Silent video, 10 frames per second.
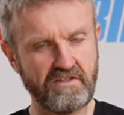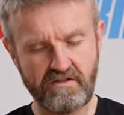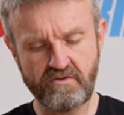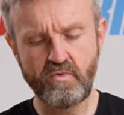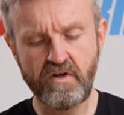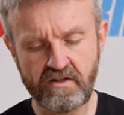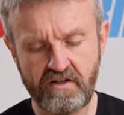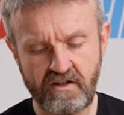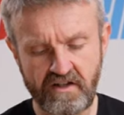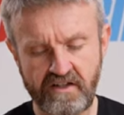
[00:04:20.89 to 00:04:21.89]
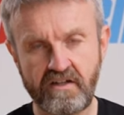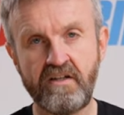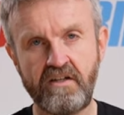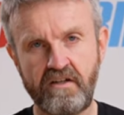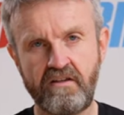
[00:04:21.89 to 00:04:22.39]
So it's worth learning
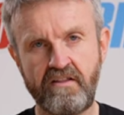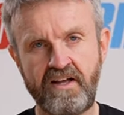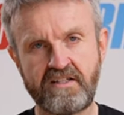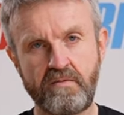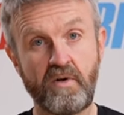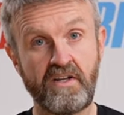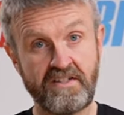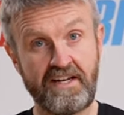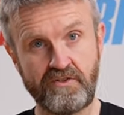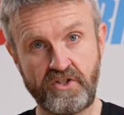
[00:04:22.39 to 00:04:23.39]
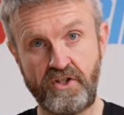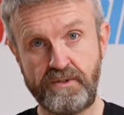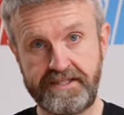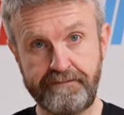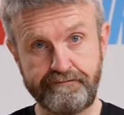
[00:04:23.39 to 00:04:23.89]
that that's in place and how to
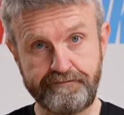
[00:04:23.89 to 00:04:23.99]
use it.